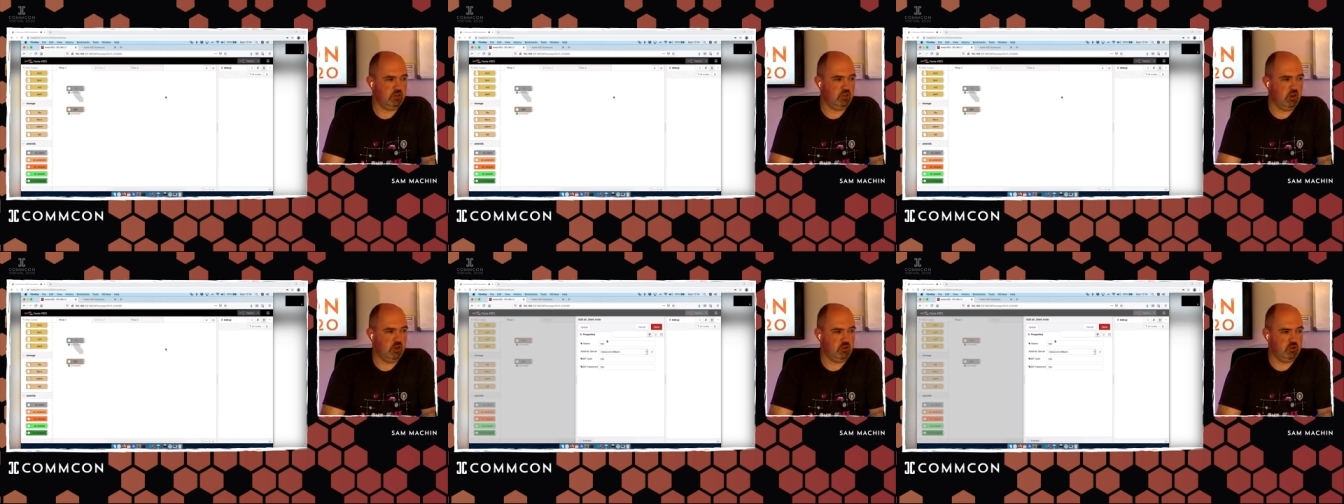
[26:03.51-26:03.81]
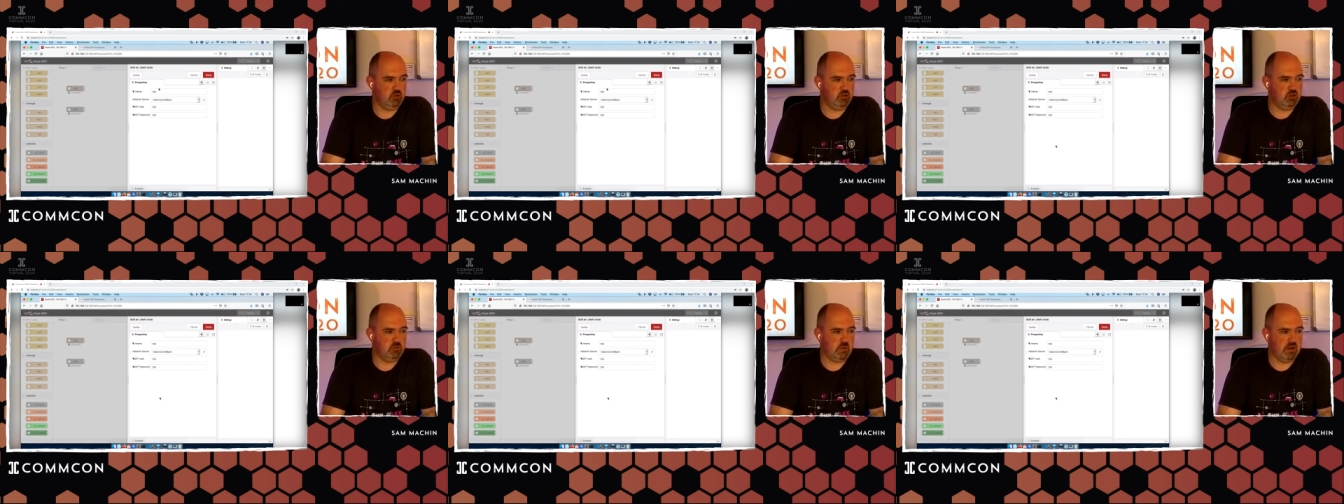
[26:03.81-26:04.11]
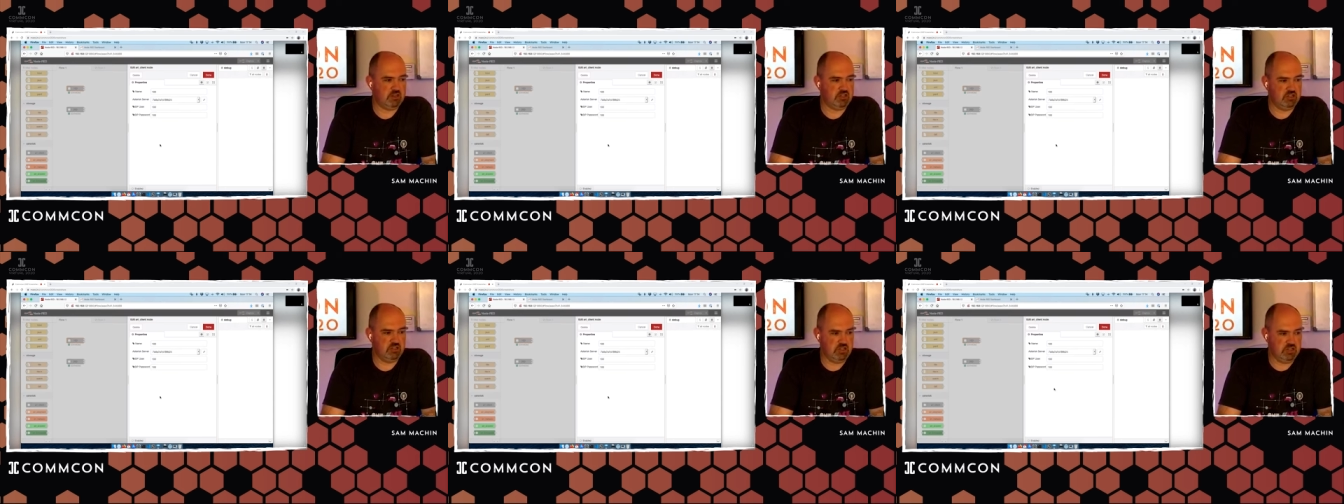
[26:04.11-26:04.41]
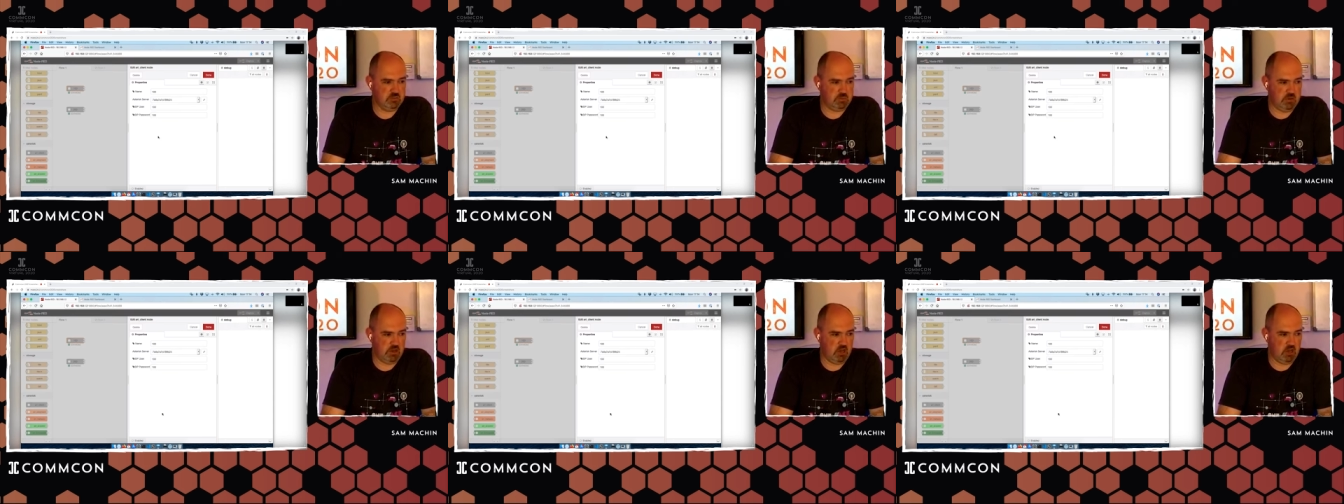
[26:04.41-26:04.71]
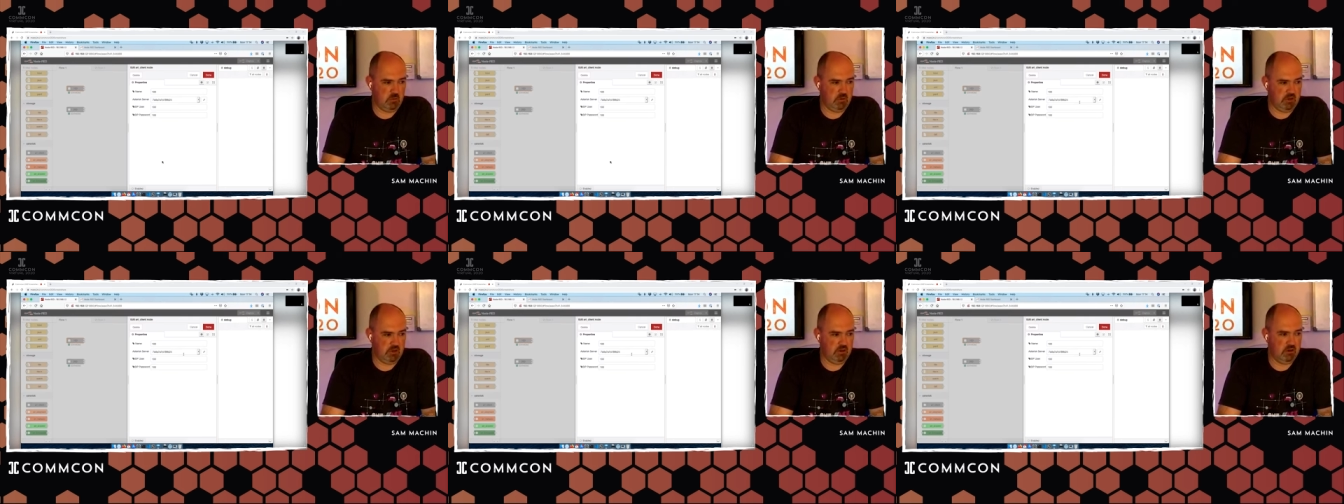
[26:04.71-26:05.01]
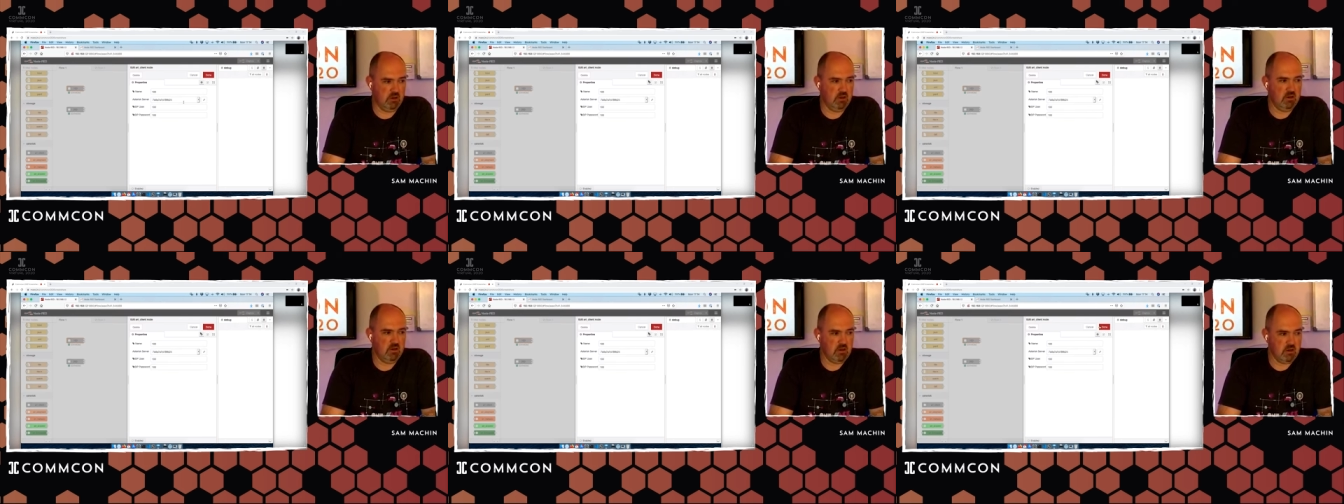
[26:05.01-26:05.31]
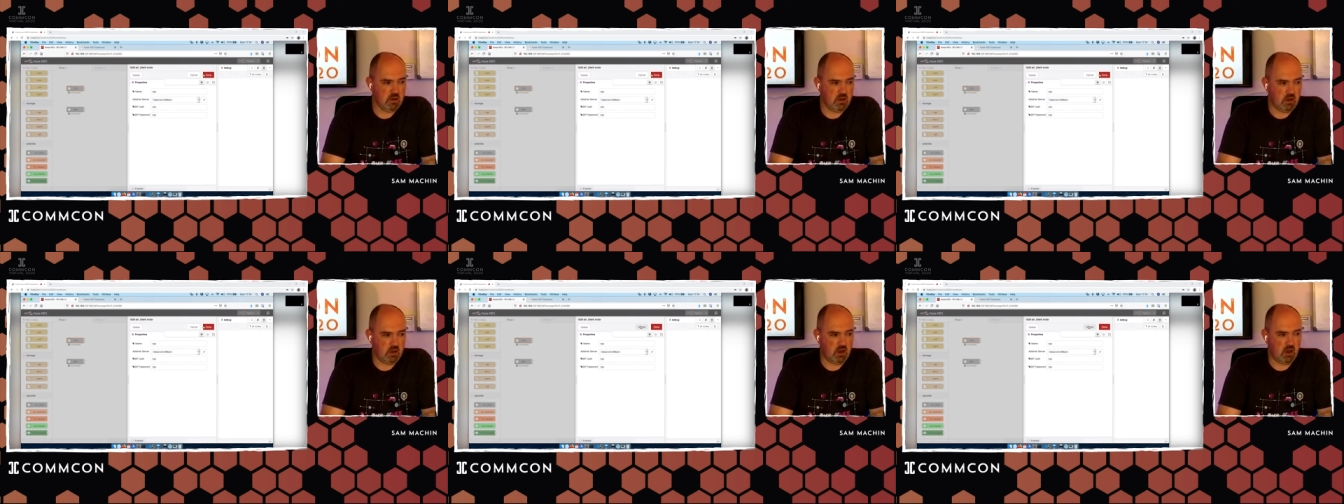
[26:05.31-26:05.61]
But yeah, you could imagine this becoming
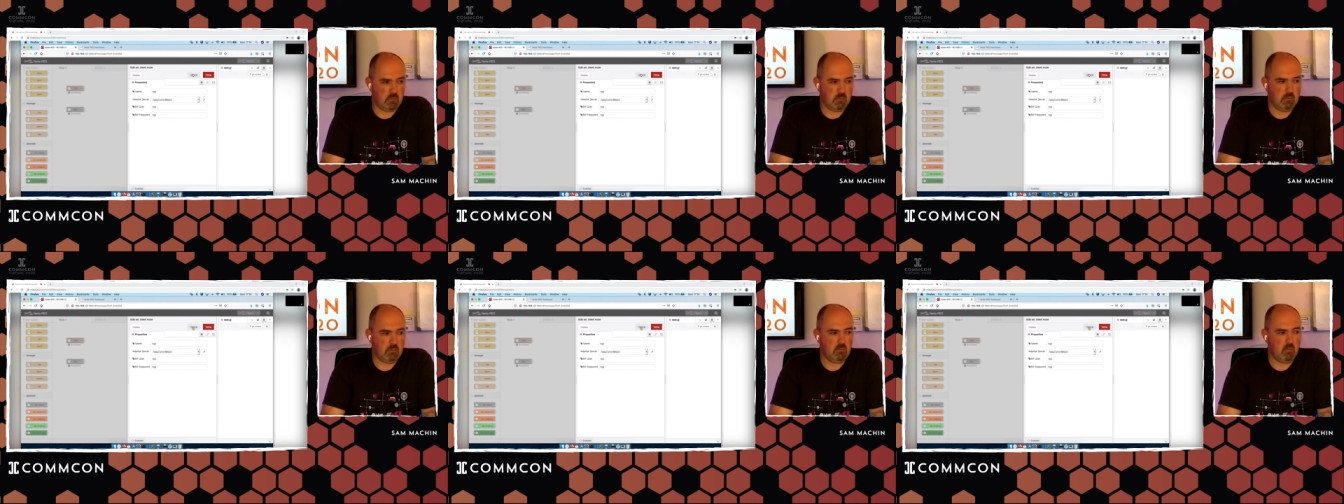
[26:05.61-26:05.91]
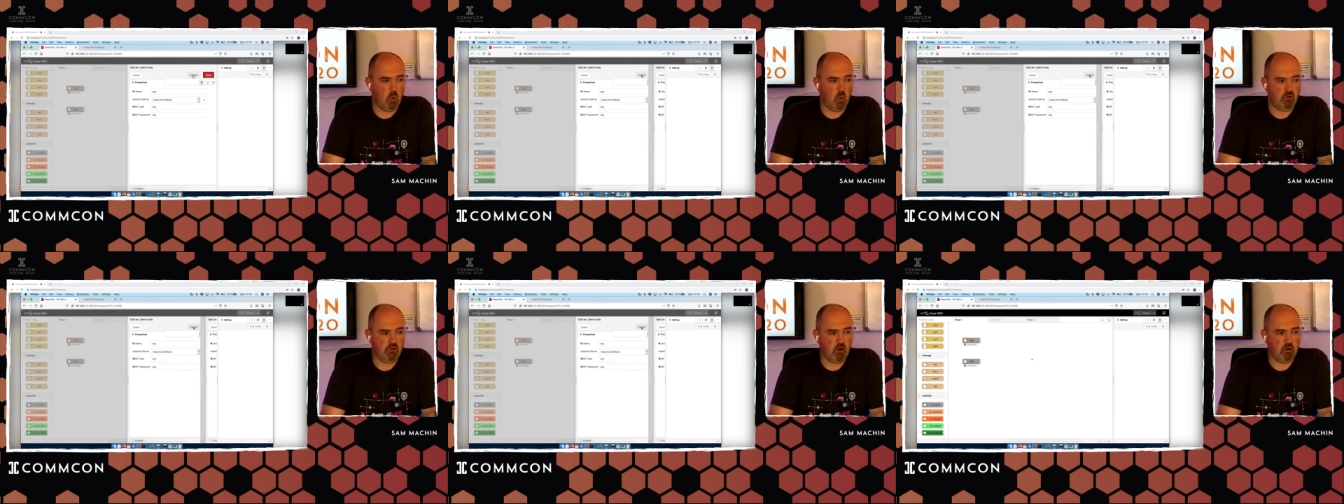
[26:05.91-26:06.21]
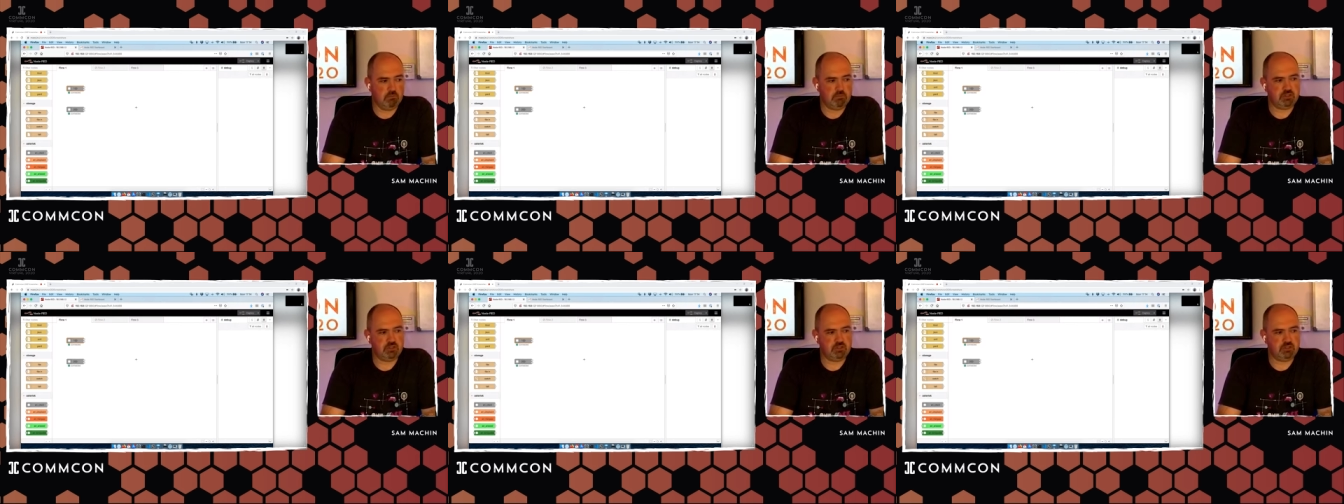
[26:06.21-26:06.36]
more